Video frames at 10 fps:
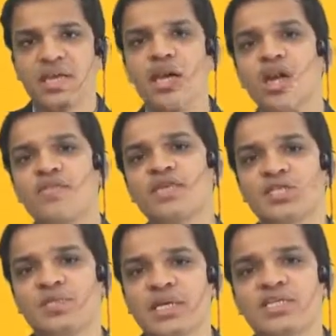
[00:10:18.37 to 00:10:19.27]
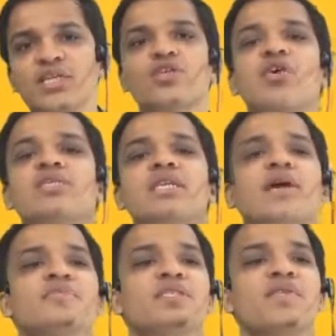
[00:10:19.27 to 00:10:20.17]
a lot of inspection costs that I
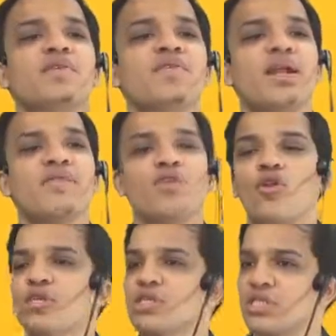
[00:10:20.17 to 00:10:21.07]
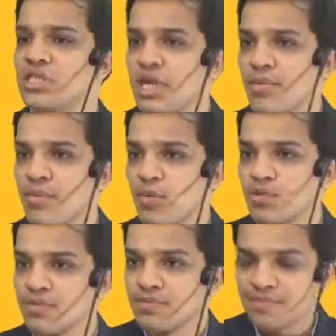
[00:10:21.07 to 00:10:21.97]
am saving when I am following just-in-time approach.